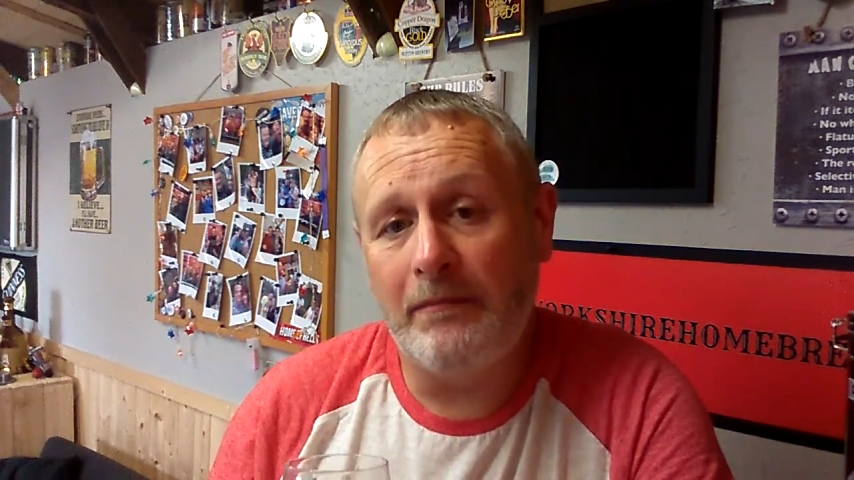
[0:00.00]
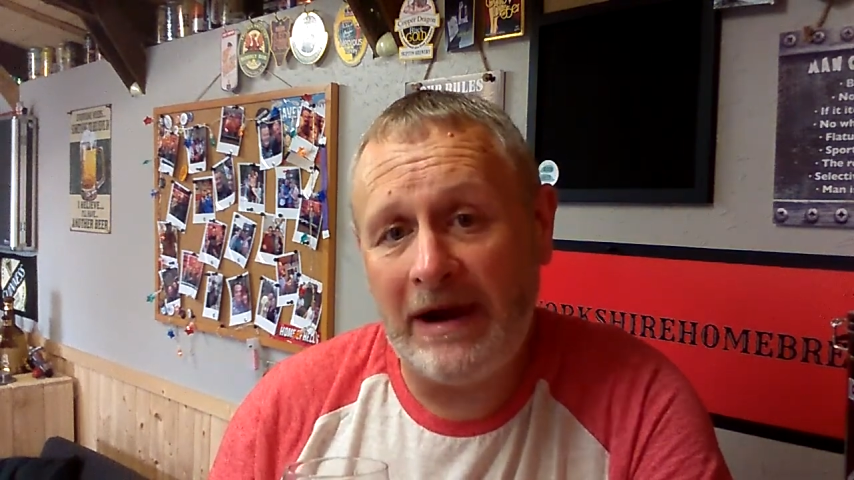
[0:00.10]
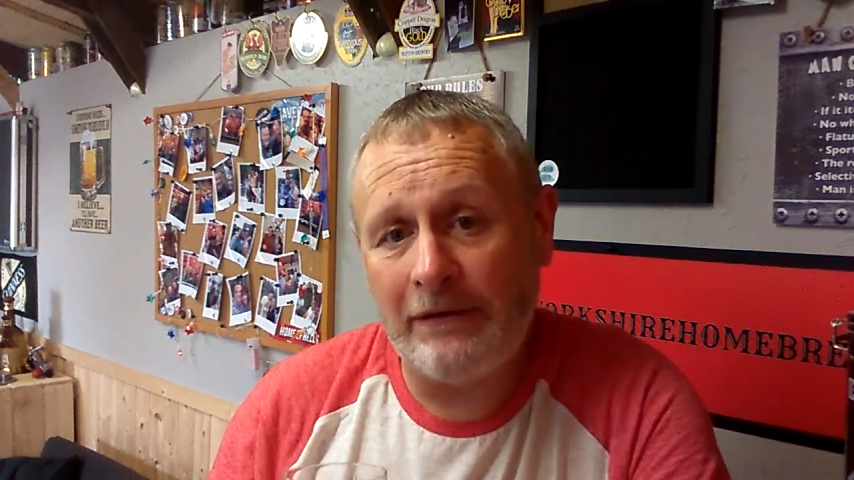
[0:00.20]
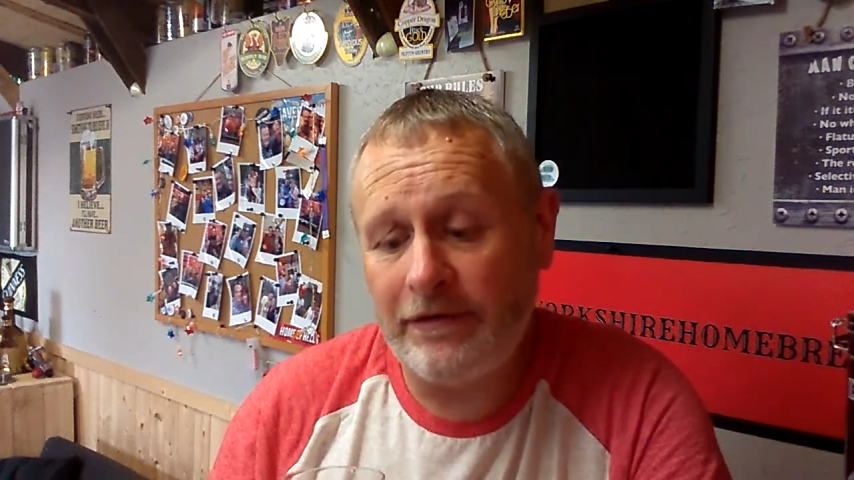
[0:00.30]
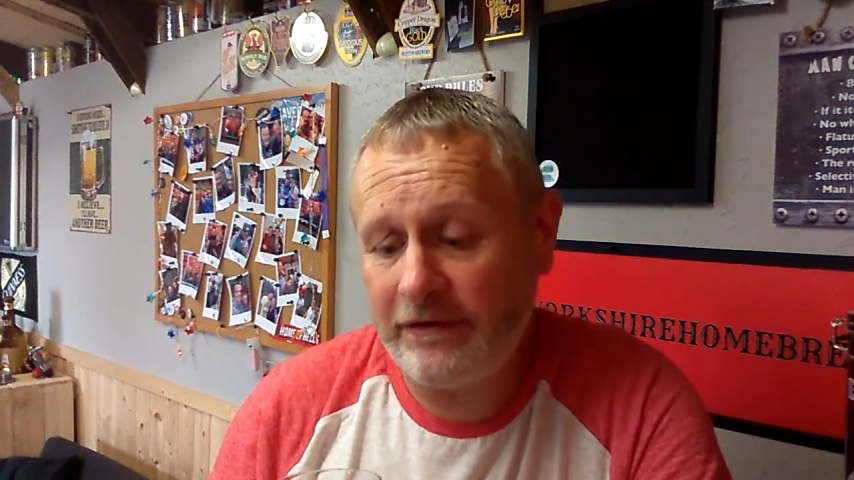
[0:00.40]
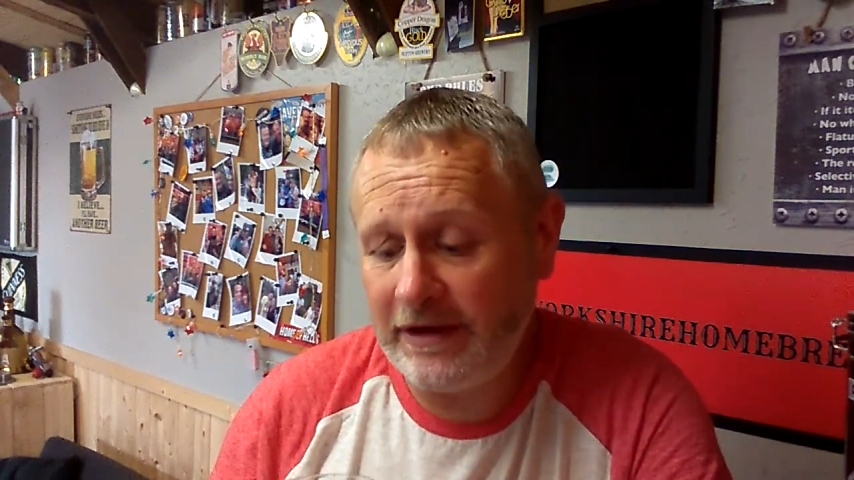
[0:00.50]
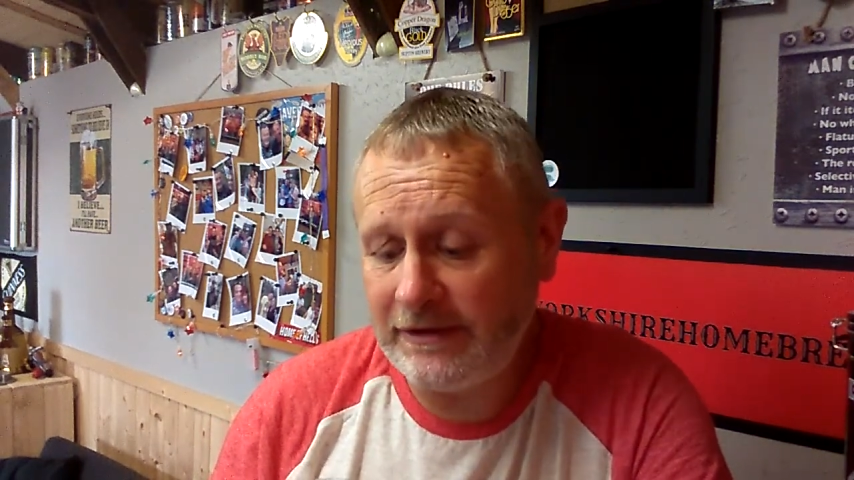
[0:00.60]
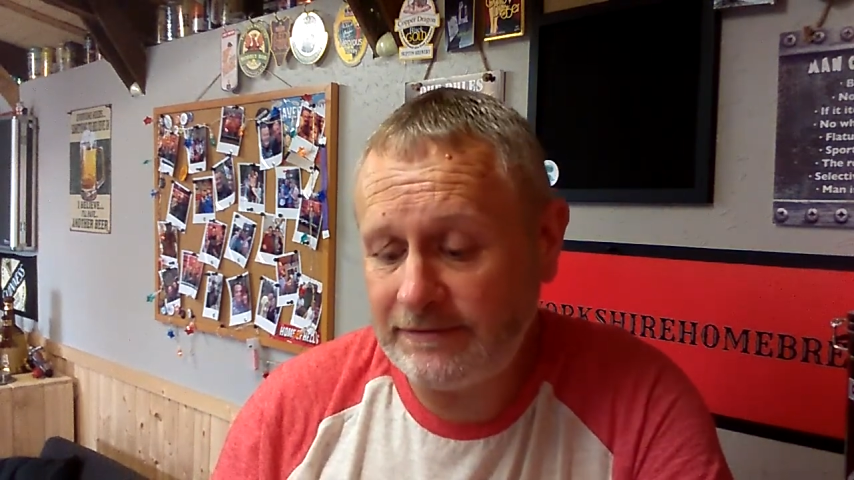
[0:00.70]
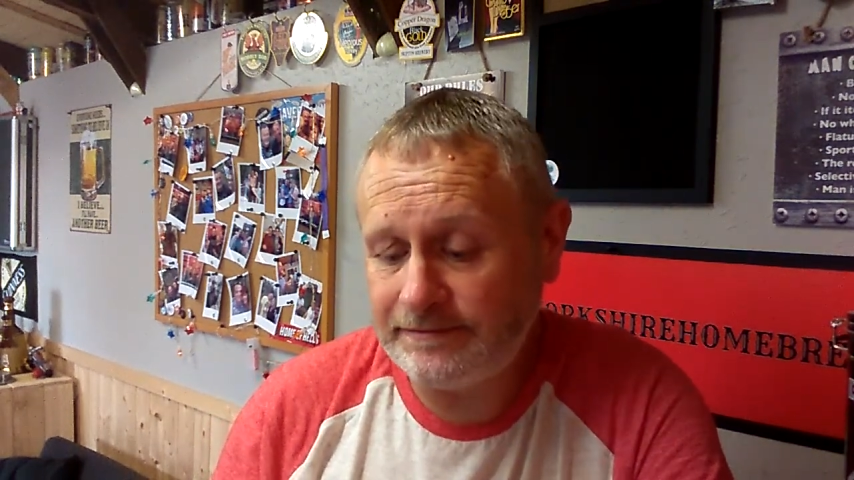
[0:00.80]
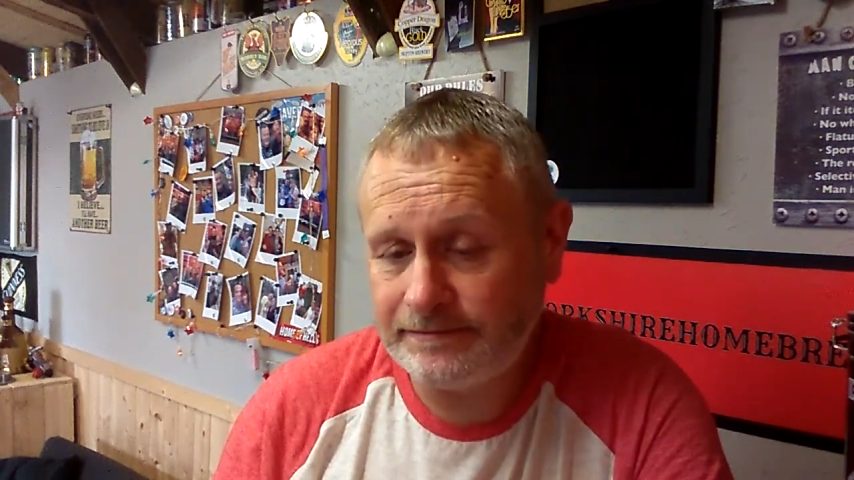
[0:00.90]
mouthfeel,